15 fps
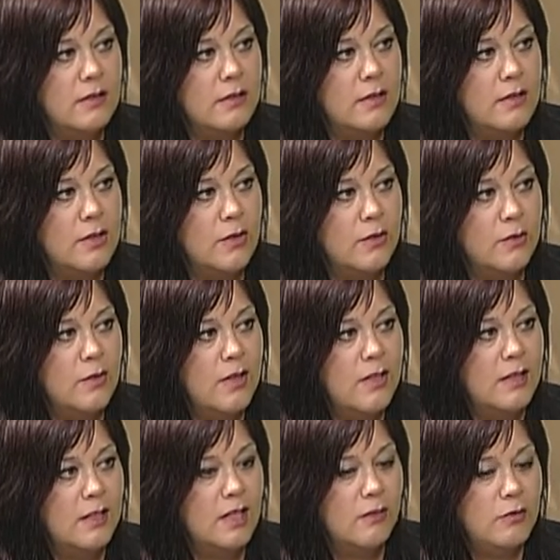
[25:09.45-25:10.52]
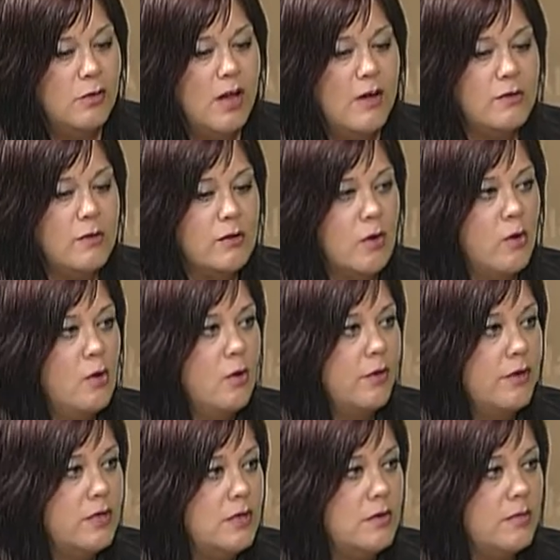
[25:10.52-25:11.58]
You know, if you have a goal
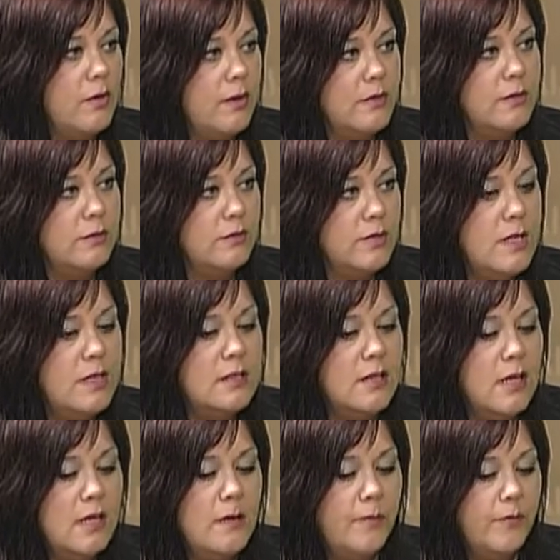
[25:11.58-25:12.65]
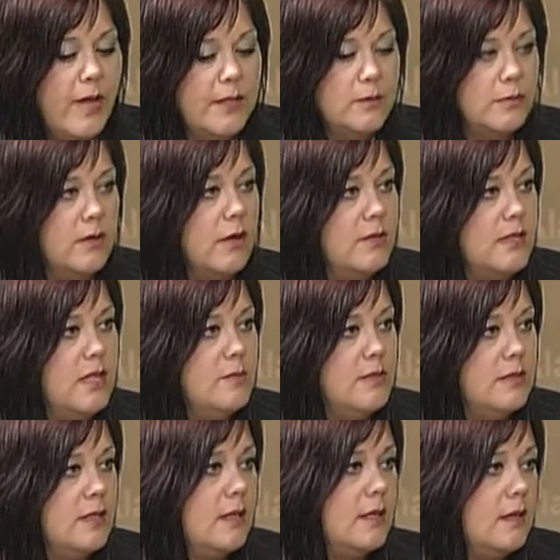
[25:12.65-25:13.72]
that you want to reach, that's what our team
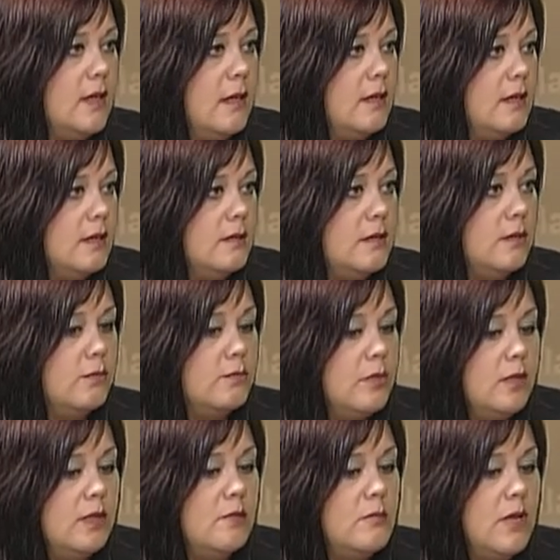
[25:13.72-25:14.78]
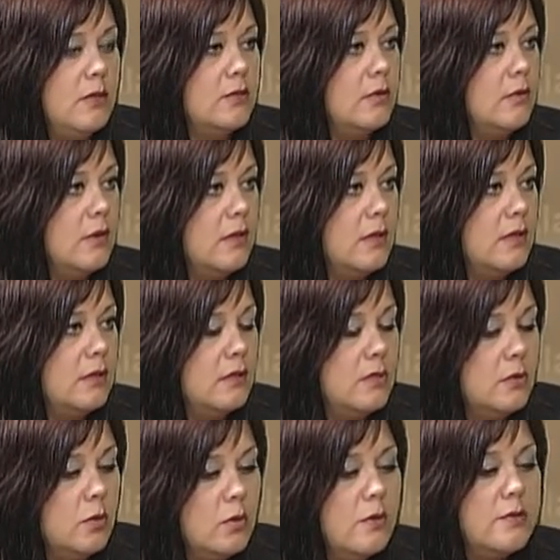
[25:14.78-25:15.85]
is dedicated to, really make sure that the
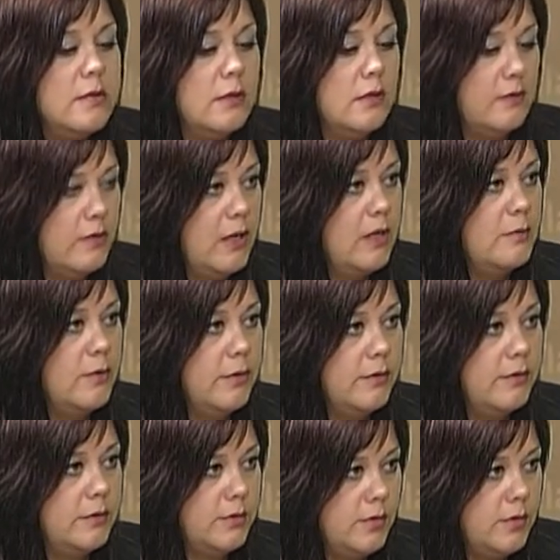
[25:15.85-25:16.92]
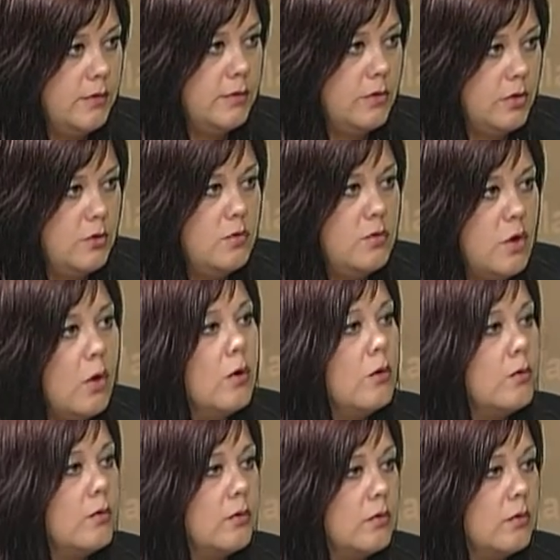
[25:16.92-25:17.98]
tools that are available to you, you
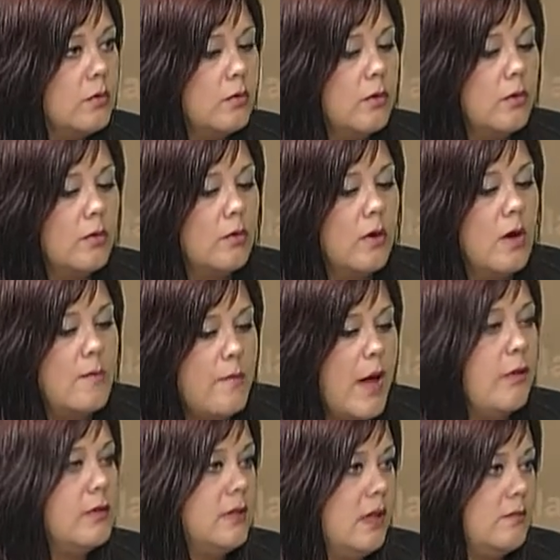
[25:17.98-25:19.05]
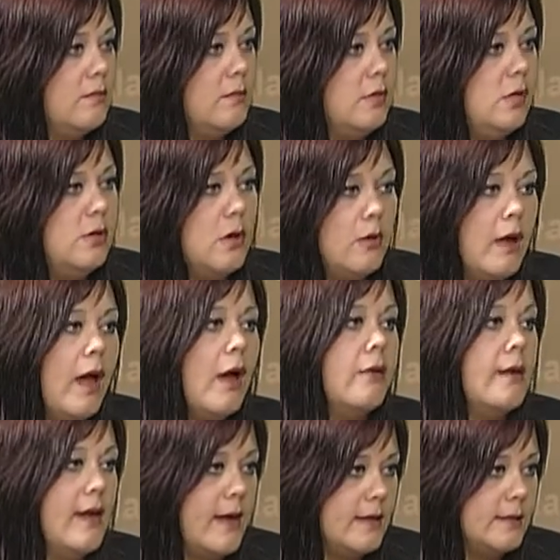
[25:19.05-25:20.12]
know about them, you know how
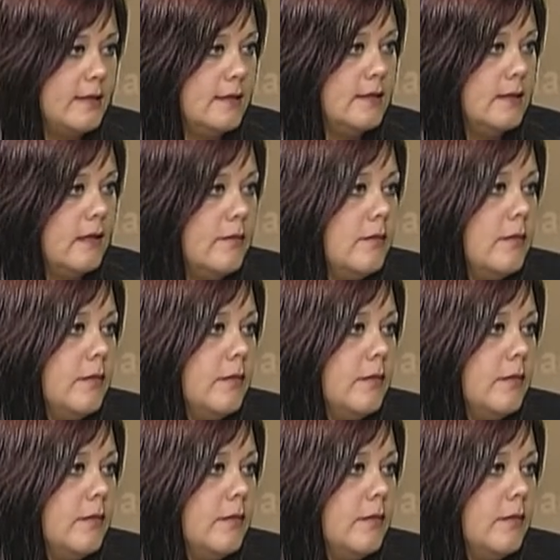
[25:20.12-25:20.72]
to access them.